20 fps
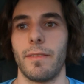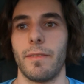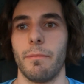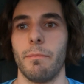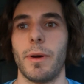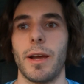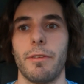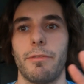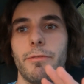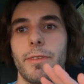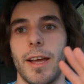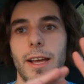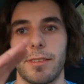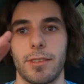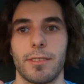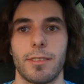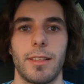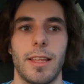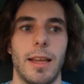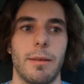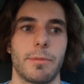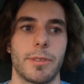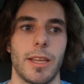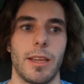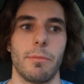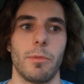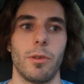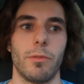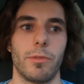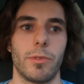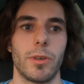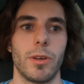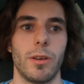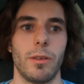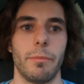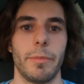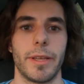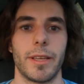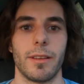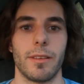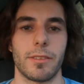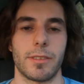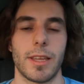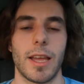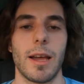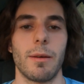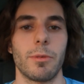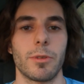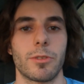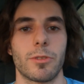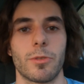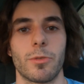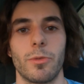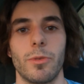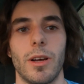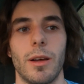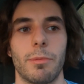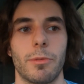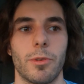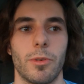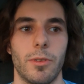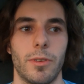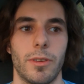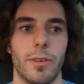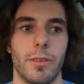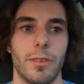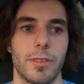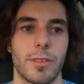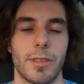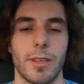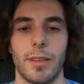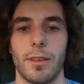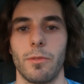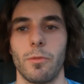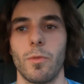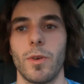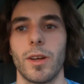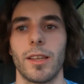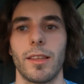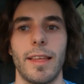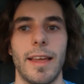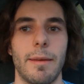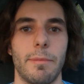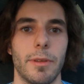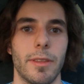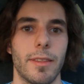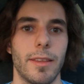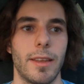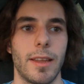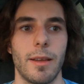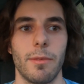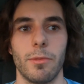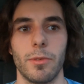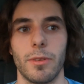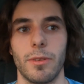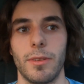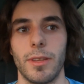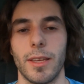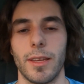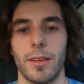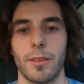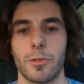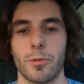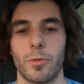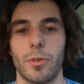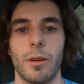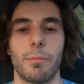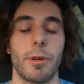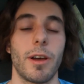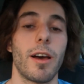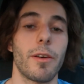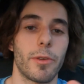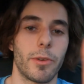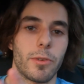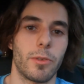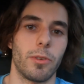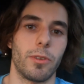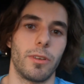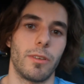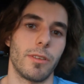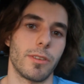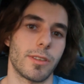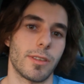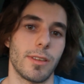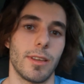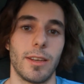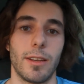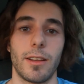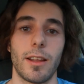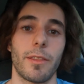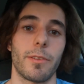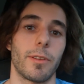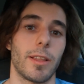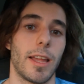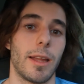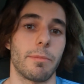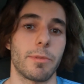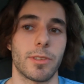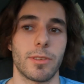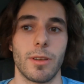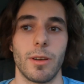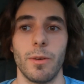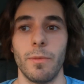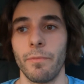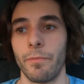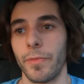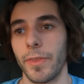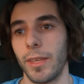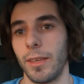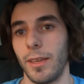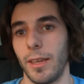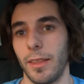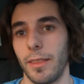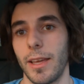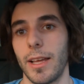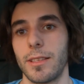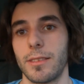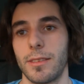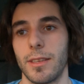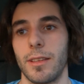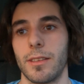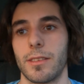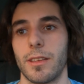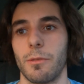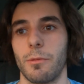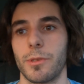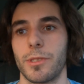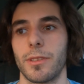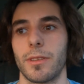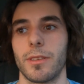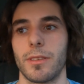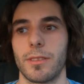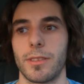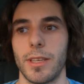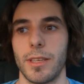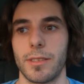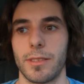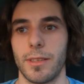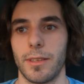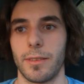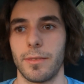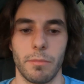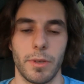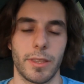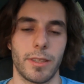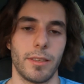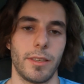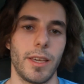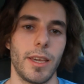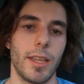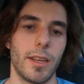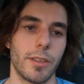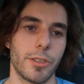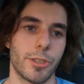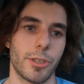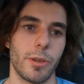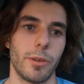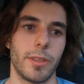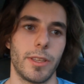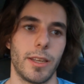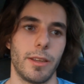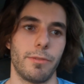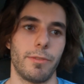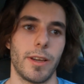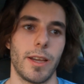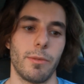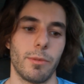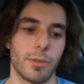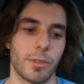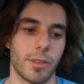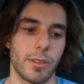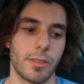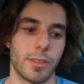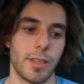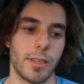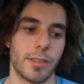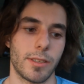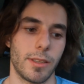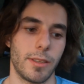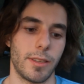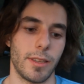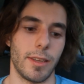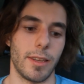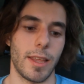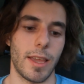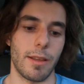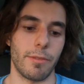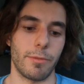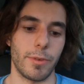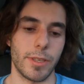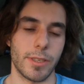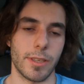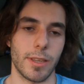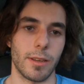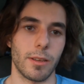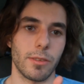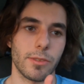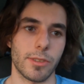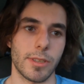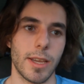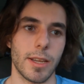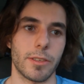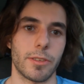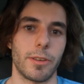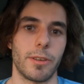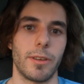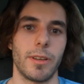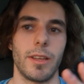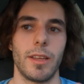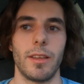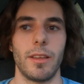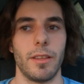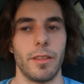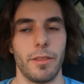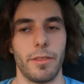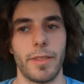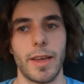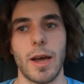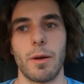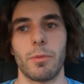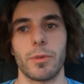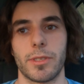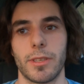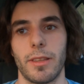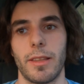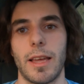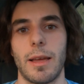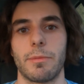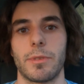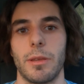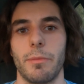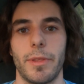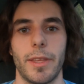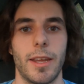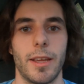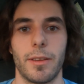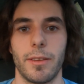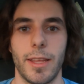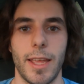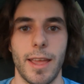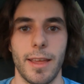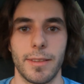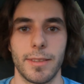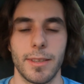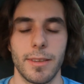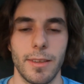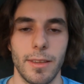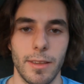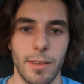my fastest lap time overall, because I would screw up corners in one lap and then I would screw up other corners in another lap. So in that sense I wasn't consistent, but the data showed that if I was consistent in every single sector, that was a lap time that I could hit.